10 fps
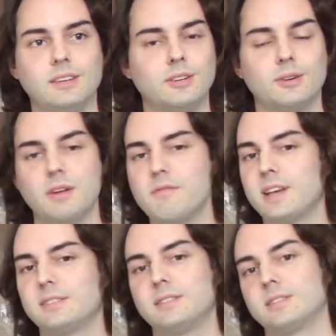you know,
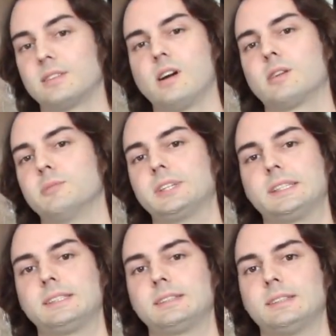invest in the stock market.